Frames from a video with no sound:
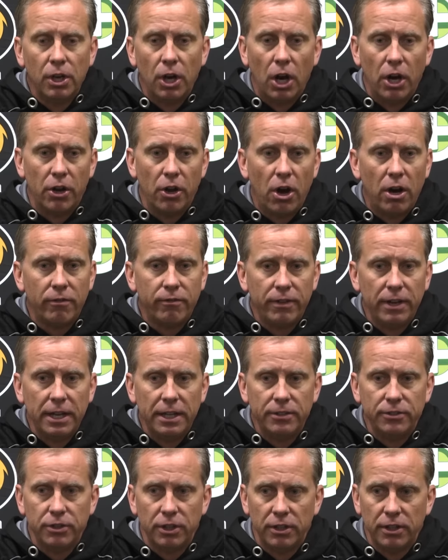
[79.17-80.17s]
on
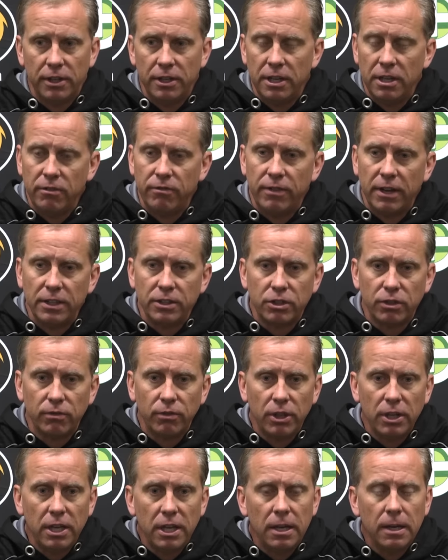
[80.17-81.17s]
offense, and then
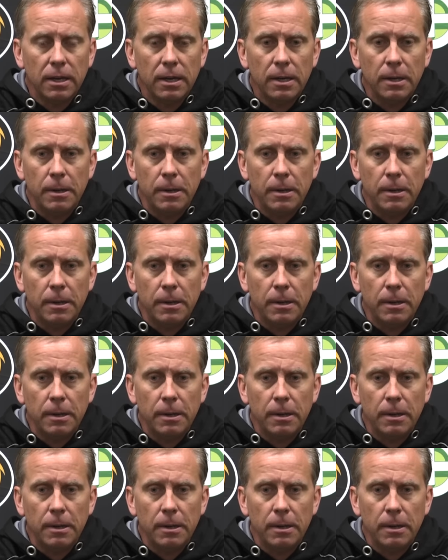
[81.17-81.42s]
defensively,